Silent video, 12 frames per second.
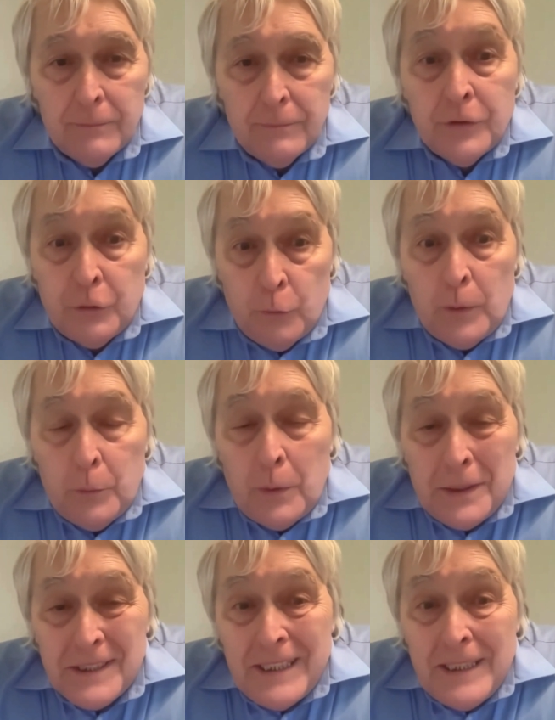
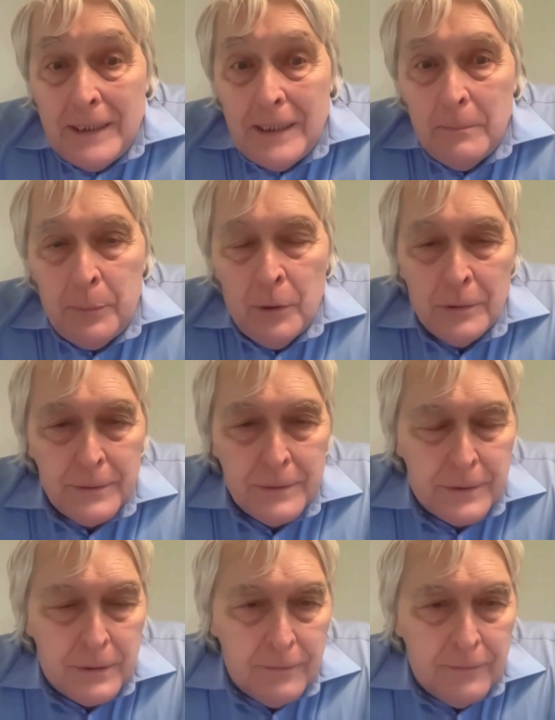we see the important
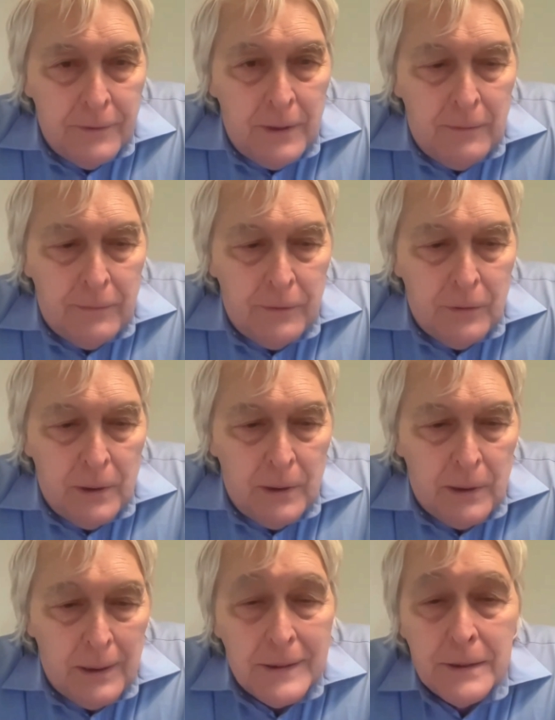stuff, if you
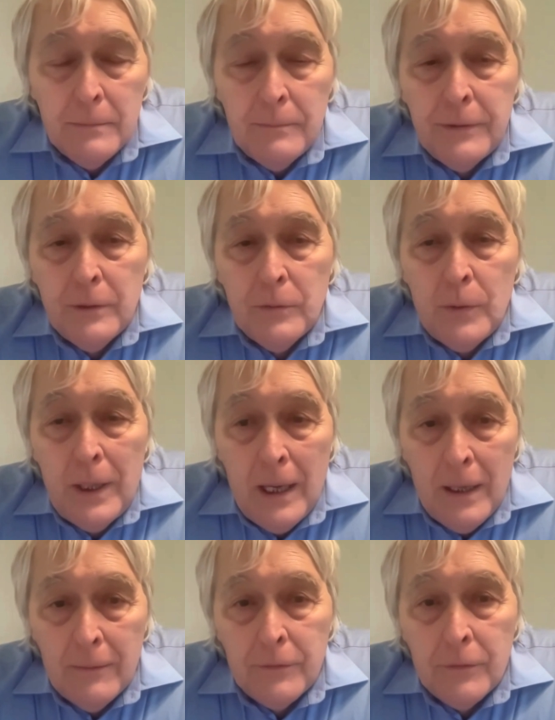like, is something we
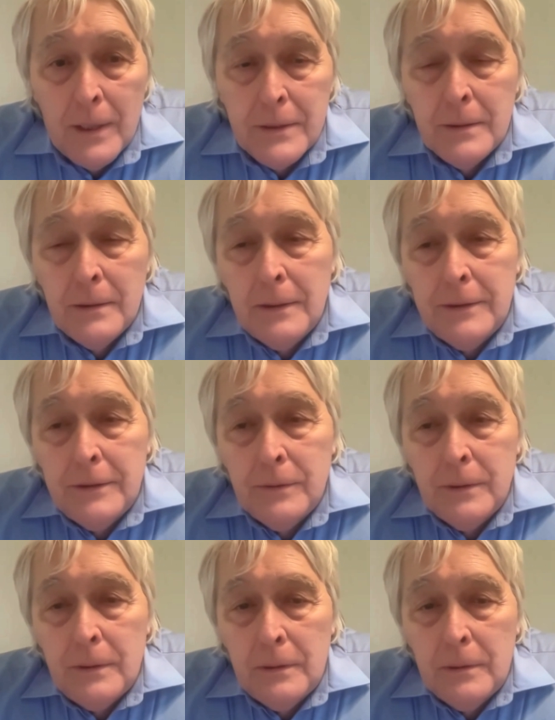have gradually to
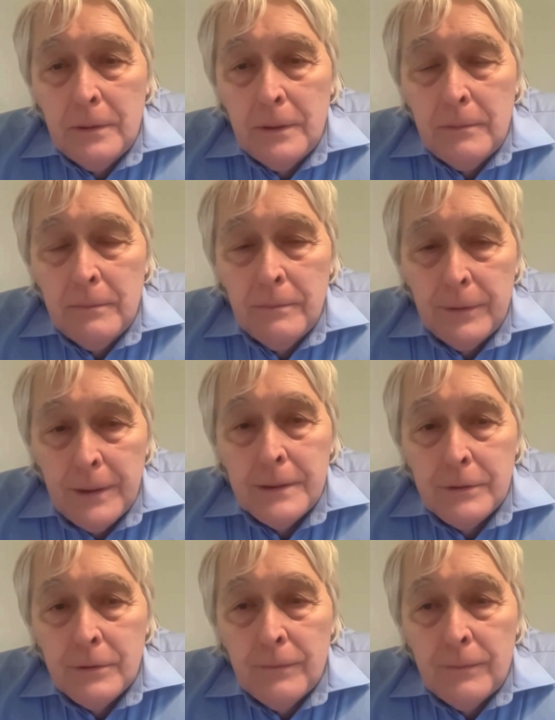include in
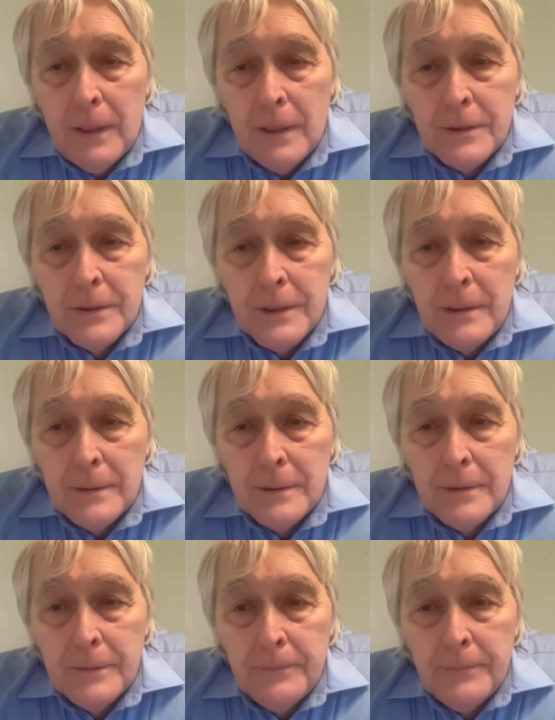these sort of large sensors.